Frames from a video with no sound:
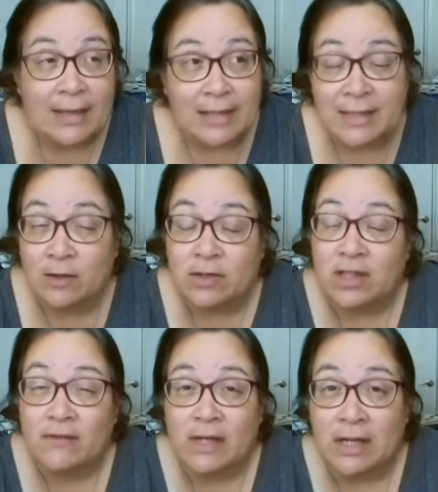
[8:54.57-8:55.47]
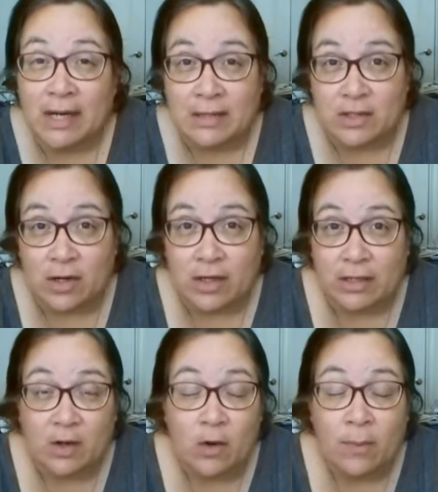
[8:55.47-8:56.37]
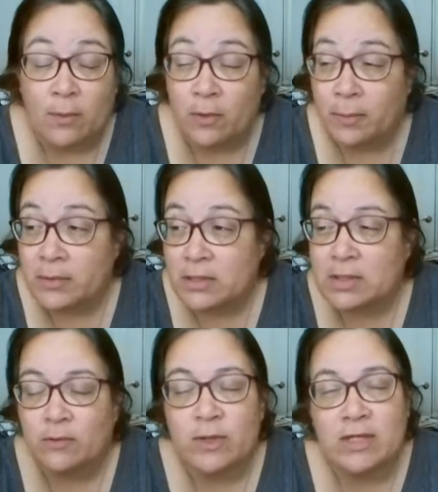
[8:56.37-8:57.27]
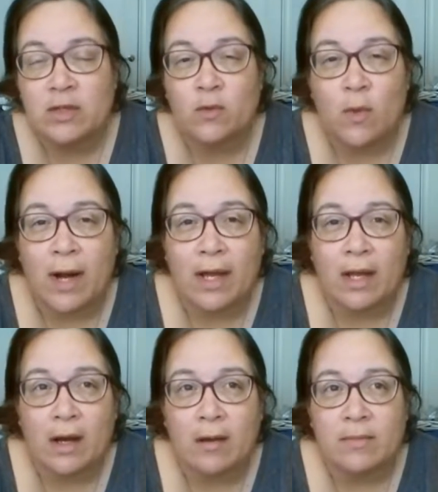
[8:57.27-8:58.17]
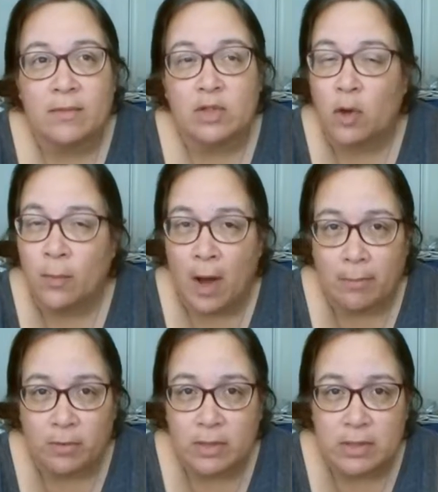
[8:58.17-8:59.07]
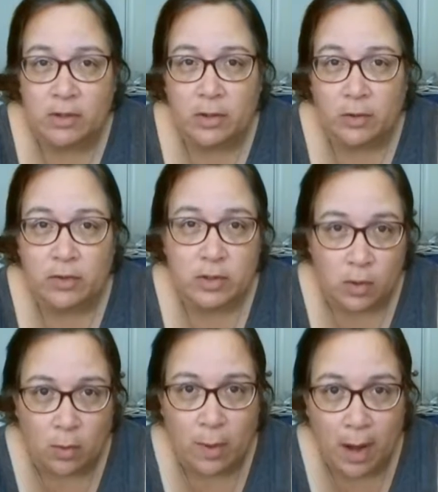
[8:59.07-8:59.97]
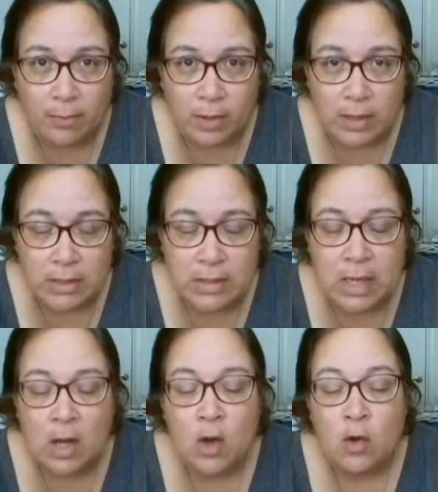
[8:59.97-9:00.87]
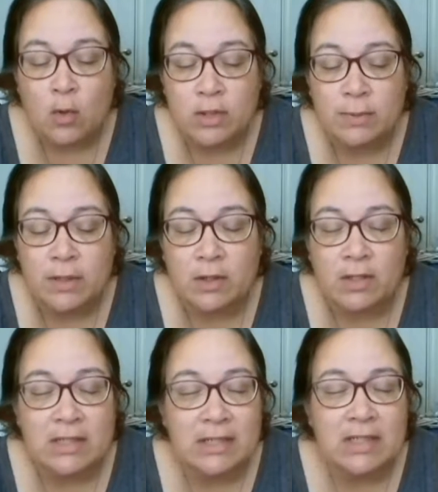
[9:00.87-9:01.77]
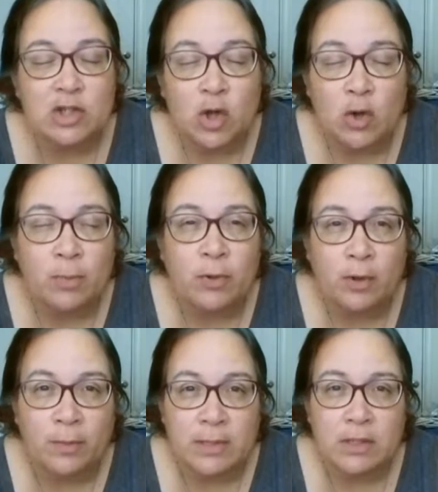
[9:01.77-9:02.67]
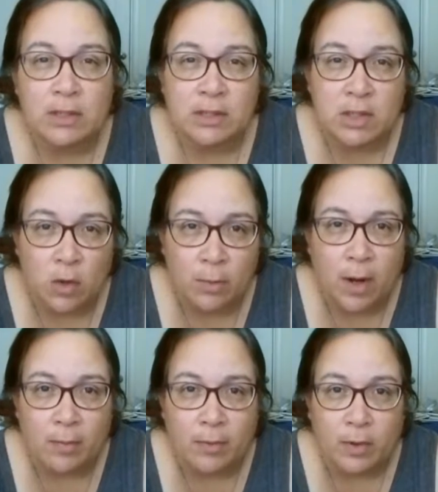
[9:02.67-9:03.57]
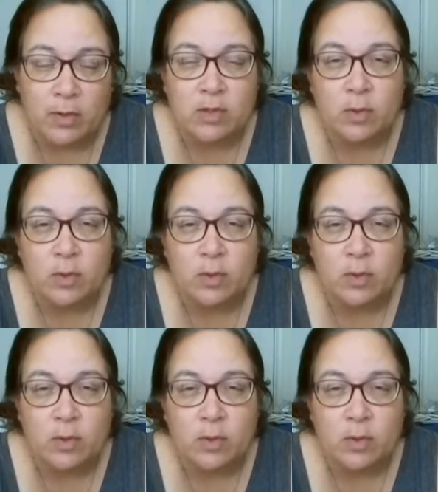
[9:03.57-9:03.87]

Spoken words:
That's how TV got started. The whole purpose, the reason why soap operas are called soap operas was because the sole purpose of a soap opera was